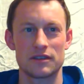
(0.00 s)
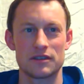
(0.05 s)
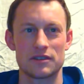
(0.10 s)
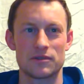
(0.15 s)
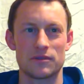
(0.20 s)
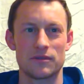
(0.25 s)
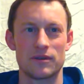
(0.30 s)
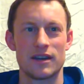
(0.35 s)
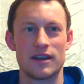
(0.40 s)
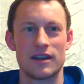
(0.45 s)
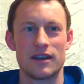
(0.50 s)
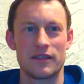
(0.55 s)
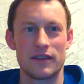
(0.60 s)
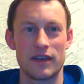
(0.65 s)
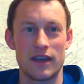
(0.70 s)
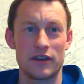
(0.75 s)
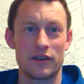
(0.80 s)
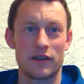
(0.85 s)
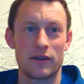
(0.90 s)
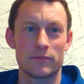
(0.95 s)
So they
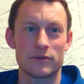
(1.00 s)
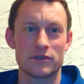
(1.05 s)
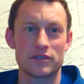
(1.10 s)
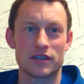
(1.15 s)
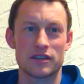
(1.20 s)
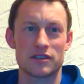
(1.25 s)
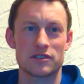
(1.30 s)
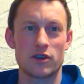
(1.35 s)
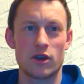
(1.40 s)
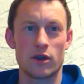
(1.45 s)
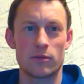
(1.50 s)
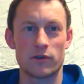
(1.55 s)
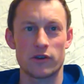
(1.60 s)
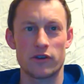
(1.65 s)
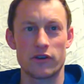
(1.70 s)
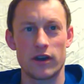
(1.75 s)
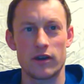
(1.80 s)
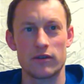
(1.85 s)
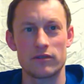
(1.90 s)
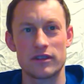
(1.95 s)
had a number 6 copper
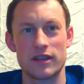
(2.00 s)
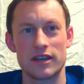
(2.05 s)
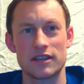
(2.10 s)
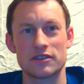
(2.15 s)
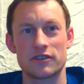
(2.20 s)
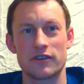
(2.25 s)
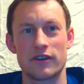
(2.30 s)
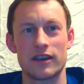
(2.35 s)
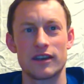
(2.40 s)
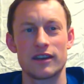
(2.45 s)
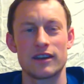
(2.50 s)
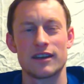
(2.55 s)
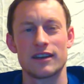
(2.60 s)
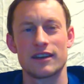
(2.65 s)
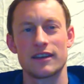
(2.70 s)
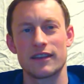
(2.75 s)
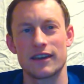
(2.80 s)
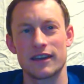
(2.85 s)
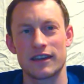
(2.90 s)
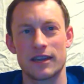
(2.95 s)
ground, and that's great.
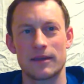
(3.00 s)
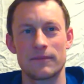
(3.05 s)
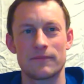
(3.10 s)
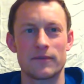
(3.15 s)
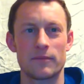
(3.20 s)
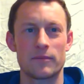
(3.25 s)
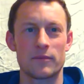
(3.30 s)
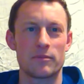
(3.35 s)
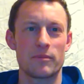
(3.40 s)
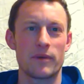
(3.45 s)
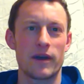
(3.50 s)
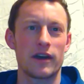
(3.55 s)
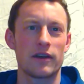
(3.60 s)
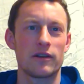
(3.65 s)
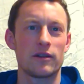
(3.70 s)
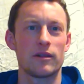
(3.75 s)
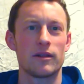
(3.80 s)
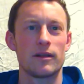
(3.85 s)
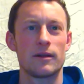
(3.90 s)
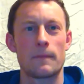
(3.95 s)
That came from their
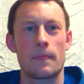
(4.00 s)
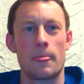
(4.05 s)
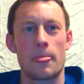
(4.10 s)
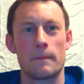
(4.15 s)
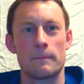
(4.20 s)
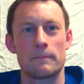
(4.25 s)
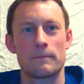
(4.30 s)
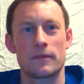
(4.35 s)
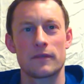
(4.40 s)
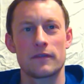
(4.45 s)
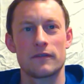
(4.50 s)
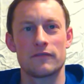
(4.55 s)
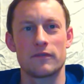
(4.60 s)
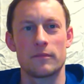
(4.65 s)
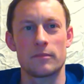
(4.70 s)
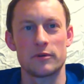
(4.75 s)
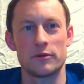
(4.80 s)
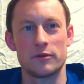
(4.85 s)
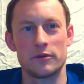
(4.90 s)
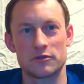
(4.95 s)
panel, from
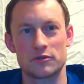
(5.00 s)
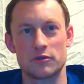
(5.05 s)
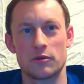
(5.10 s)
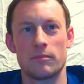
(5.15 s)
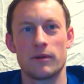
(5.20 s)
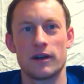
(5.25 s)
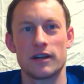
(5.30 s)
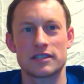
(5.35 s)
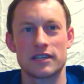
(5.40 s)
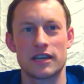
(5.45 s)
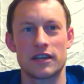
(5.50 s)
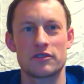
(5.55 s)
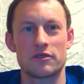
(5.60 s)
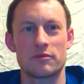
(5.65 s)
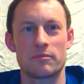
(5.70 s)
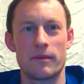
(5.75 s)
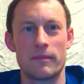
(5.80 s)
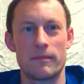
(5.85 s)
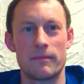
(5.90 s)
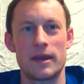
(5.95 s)
their neutral bus at their
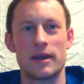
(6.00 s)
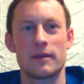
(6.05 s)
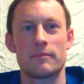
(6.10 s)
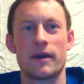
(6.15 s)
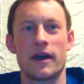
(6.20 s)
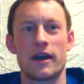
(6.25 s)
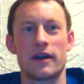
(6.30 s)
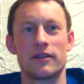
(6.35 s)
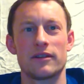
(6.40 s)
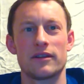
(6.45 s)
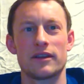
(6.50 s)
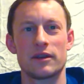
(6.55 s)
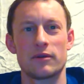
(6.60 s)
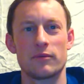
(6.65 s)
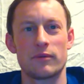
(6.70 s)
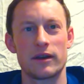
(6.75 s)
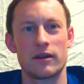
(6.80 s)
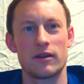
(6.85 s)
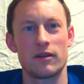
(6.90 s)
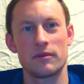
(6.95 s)
main panel, and it
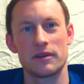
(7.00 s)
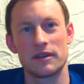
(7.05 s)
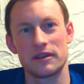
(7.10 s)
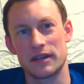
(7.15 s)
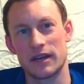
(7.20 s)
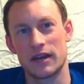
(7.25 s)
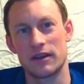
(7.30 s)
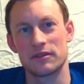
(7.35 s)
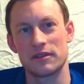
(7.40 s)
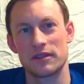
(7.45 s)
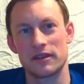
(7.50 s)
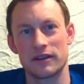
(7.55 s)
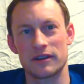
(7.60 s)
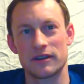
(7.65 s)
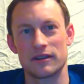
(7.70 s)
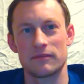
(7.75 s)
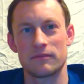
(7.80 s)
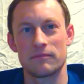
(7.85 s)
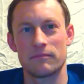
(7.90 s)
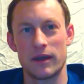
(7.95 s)
went all the way down to
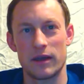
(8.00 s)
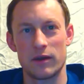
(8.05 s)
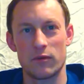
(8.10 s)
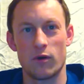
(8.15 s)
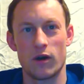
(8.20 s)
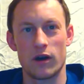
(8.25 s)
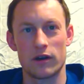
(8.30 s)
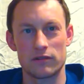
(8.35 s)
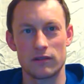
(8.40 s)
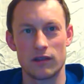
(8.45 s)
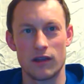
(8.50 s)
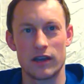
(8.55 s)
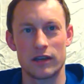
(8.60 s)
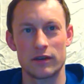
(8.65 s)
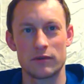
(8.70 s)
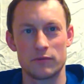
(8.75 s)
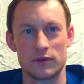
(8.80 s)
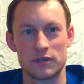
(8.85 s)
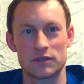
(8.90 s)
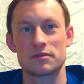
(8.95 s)
their main water line,
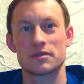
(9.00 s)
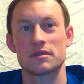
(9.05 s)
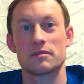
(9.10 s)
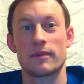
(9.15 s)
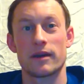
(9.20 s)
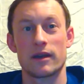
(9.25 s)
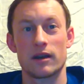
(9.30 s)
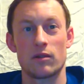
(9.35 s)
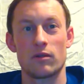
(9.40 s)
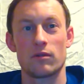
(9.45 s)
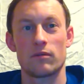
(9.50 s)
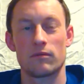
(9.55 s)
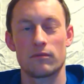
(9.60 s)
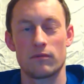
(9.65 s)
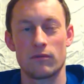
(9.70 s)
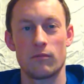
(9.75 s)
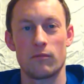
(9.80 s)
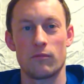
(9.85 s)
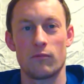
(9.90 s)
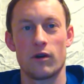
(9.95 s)
which was a metal
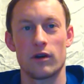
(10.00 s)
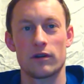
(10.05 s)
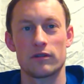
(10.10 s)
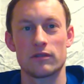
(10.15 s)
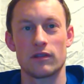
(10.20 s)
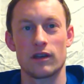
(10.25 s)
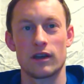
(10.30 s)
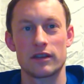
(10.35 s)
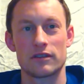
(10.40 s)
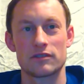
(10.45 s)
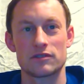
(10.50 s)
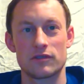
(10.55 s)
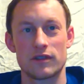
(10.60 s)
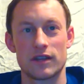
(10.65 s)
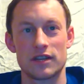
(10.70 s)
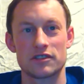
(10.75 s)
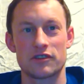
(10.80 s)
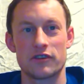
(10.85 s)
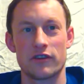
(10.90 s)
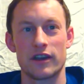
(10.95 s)
water line, so
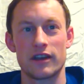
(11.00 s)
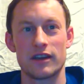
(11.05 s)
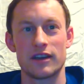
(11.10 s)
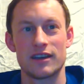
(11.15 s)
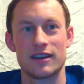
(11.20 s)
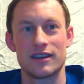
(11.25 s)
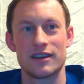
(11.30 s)
that's great.